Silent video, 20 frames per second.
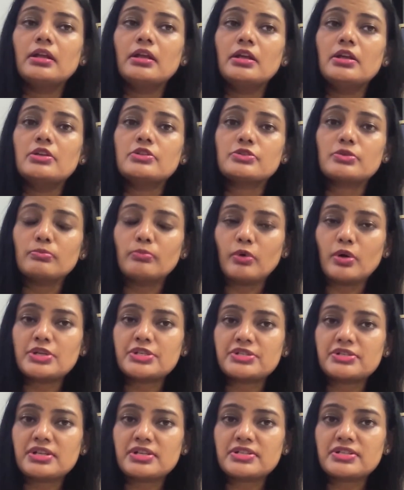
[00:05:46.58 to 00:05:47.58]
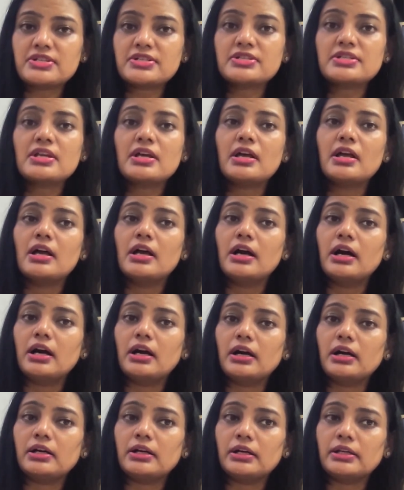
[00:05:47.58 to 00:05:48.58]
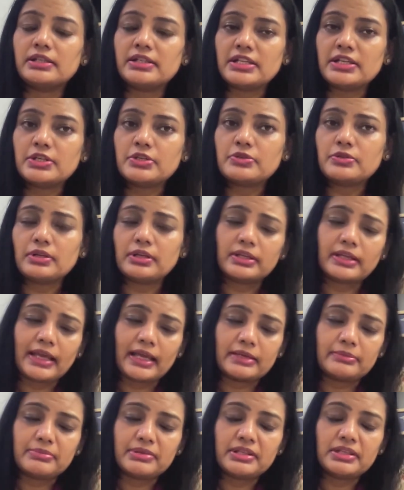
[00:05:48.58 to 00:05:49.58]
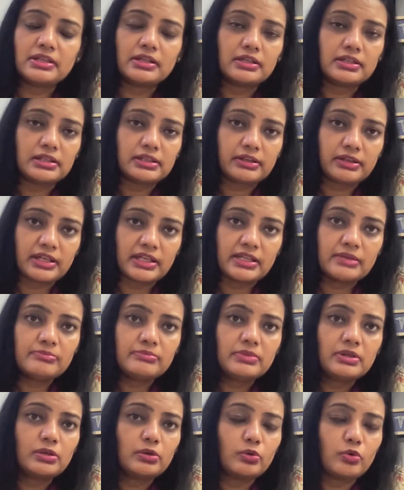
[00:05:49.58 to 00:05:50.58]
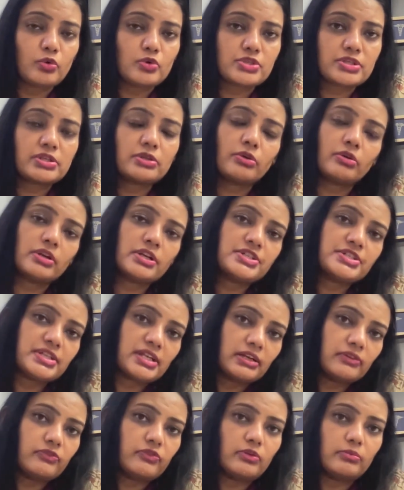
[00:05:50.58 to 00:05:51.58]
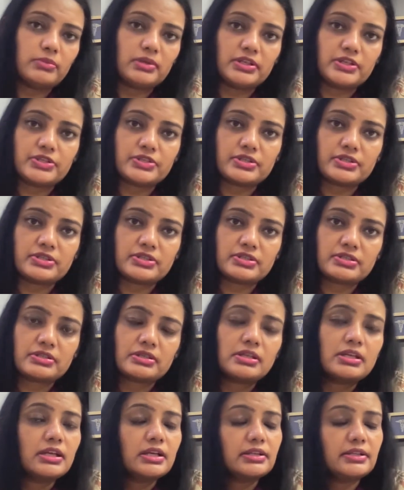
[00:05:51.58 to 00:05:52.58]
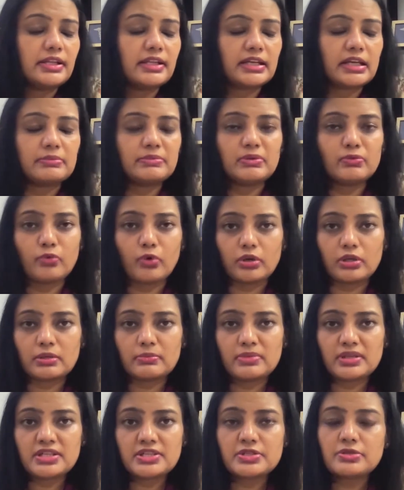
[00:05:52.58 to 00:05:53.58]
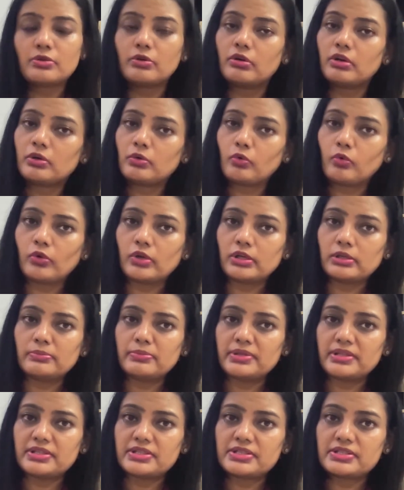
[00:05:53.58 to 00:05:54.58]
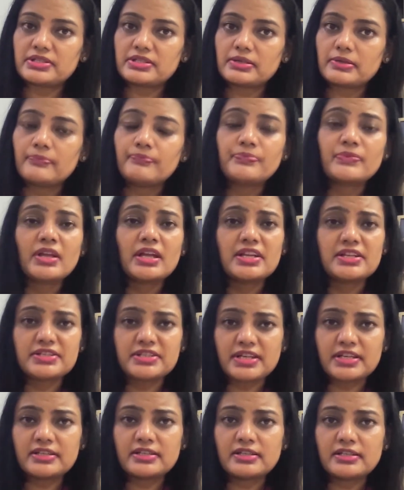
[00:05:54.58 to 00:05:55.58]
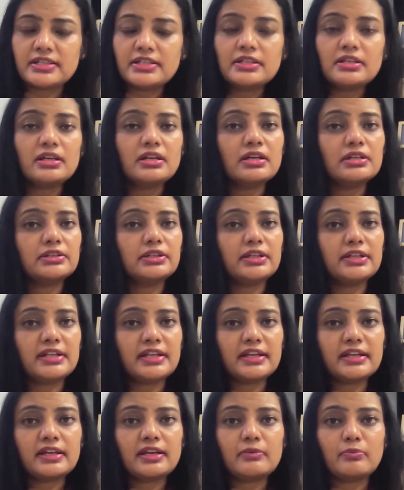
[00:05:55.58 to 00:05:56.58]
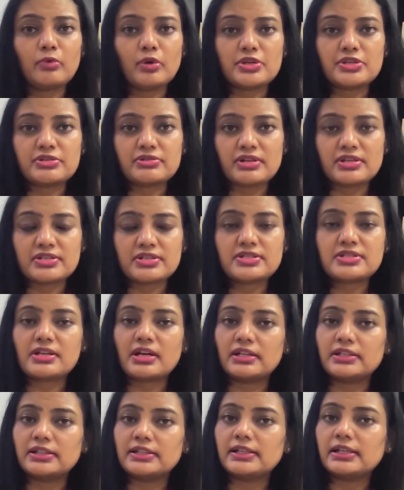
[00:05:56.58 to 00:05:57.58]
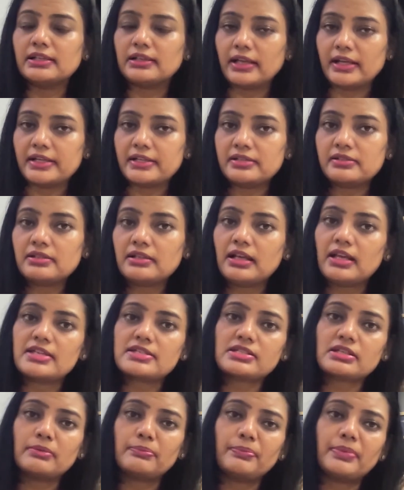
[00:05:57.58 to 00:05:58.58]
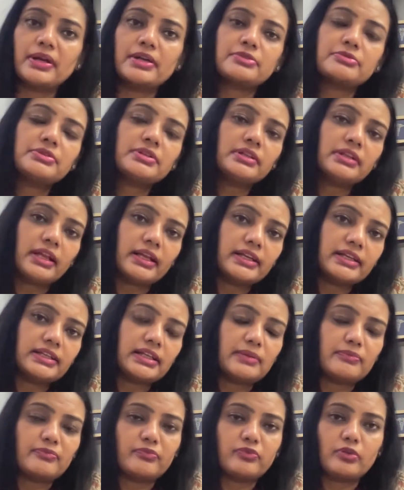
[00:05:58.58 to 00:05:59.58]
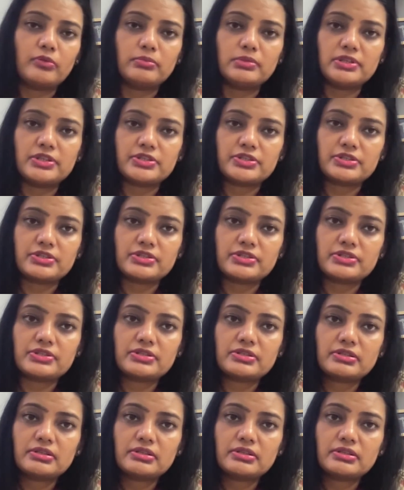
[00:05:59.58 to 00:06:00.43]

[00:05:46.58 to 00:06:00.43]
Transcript: So moisturizers need can be cream, lotion, or gel formulations. They can be water-based or oil-based. Generally, the day care moisturizers are a little lighter as compared to the nighttime formulations.